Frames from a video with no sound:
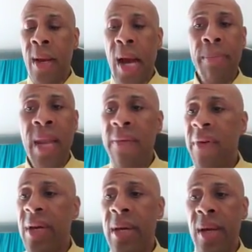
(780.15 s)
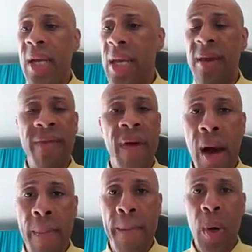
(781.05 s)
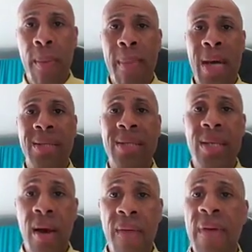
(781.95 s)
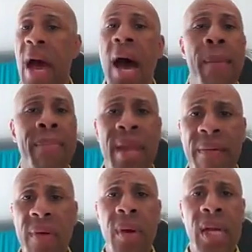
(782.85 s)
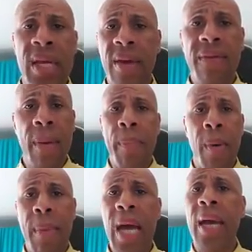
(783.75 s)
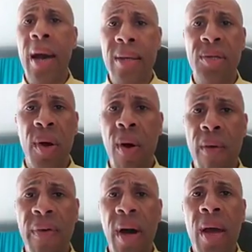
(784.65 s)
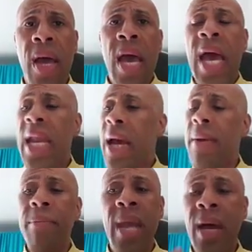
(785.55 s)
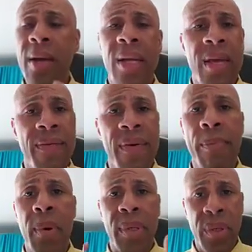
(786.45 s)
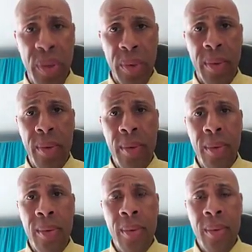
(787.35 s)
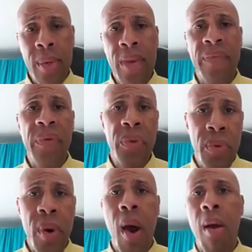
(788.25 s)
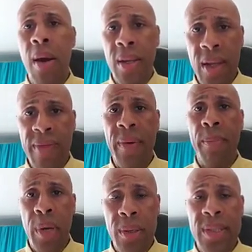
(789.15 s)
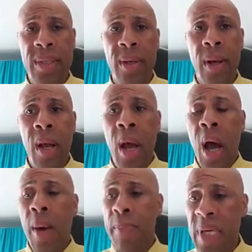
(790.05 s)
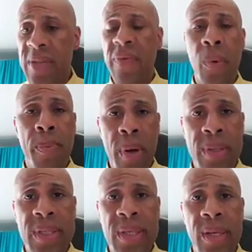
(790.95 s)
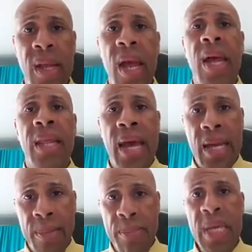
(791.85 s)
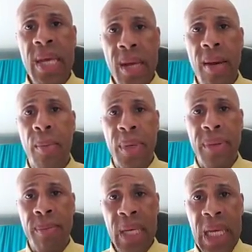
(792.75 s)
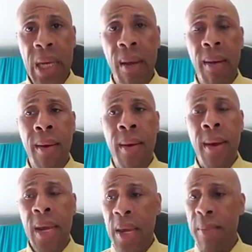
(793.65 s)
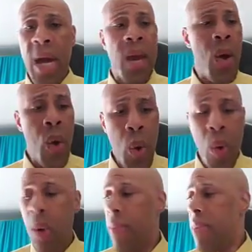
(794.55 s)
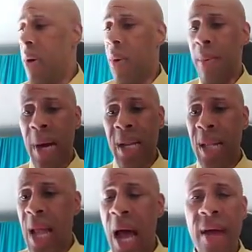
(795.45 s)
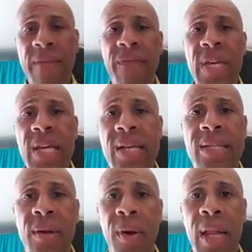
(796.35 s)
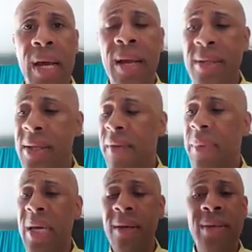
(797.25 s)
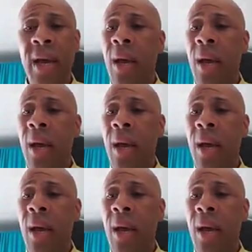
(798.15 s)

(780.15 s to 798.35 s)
I'm never going to give up on myself. I'm never going to give on my God, Jehovah, and I'm not going to give up on you. If you are a loving person, a peaceful person that could be here with me in my home, on my live feeds and all that kind of stuff, because